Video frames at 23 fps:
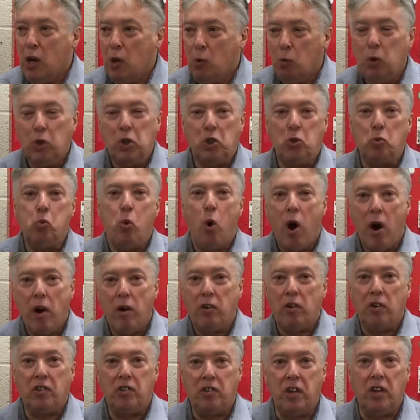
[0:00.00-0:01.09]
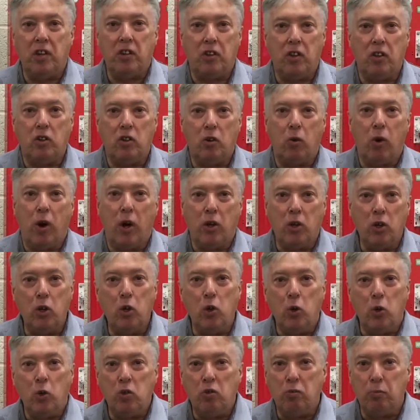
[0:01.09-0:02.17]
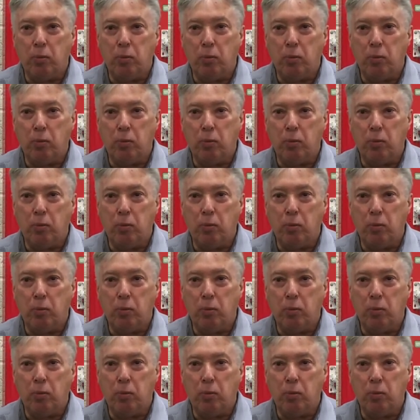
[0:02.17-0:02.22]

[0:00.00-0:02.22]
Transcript: Which wiring center do I use?